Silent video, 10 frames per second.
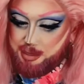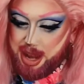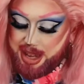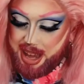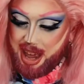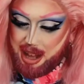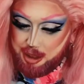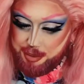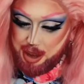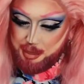by
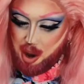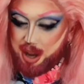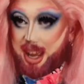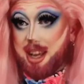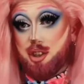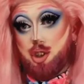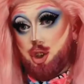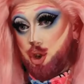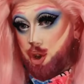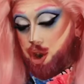Calvi Marquez
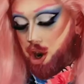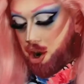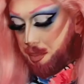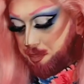Jr.